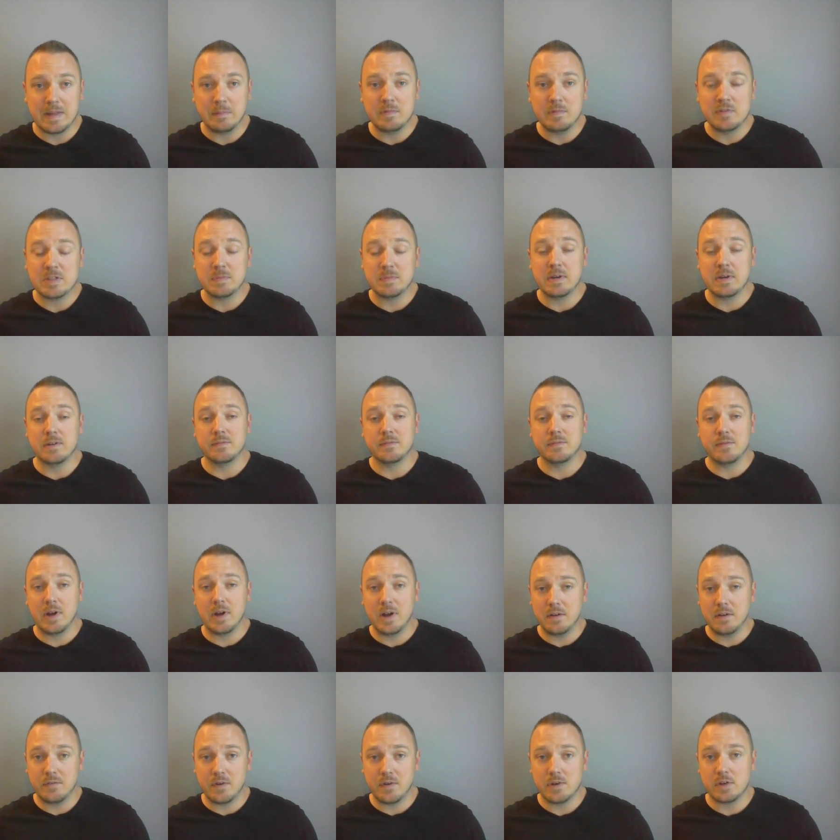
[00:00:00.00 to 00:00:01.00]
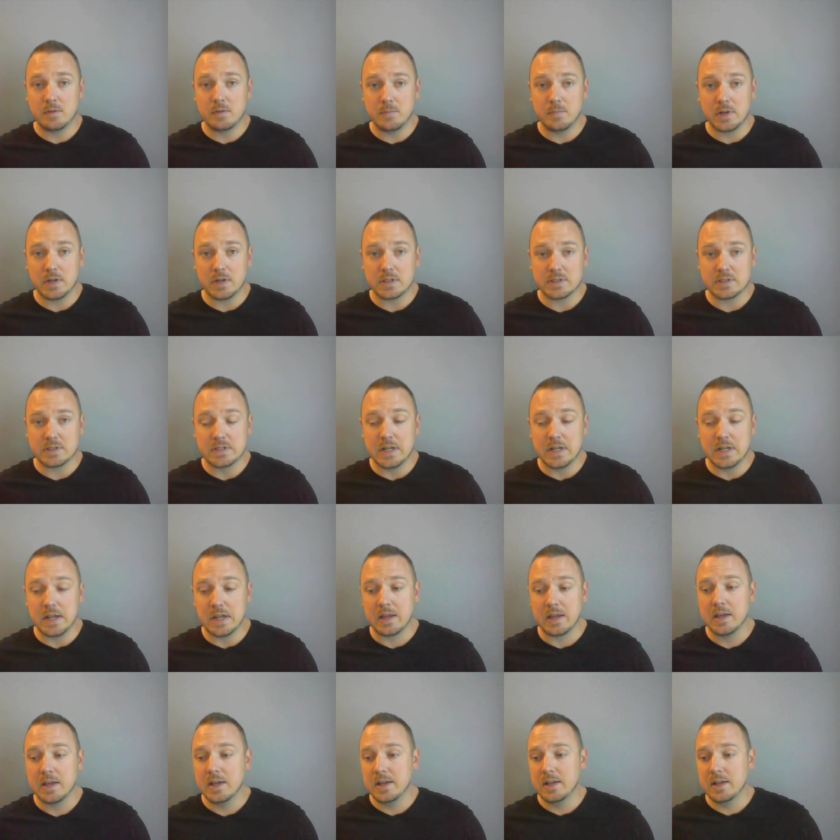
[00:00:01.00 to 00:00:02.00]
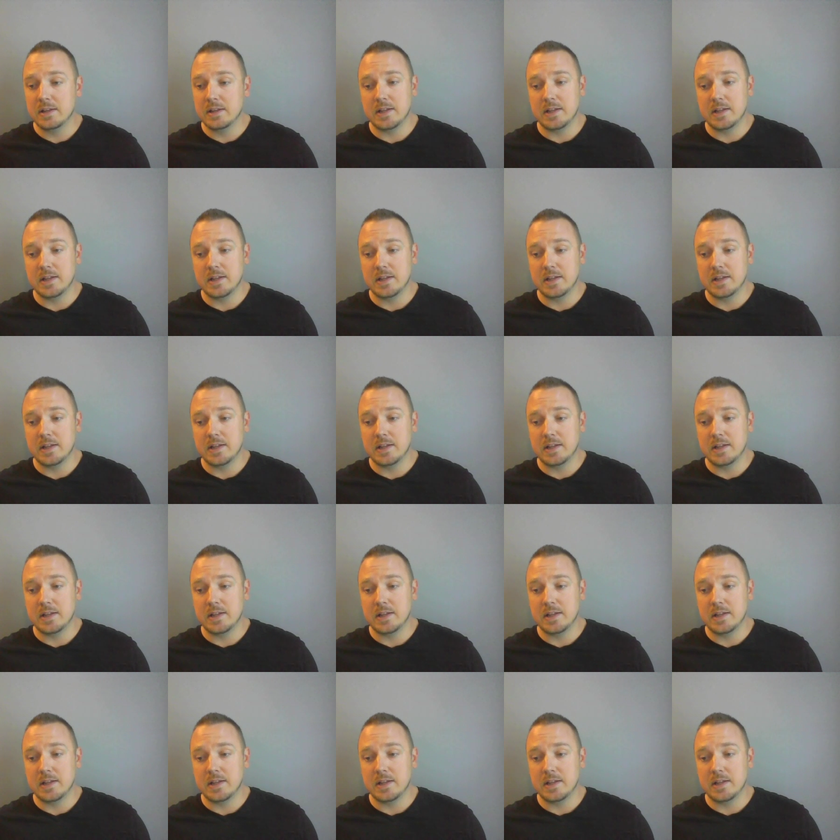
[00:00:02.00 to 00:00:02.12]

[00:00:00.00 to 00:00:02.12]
That means I'm at $500 a day.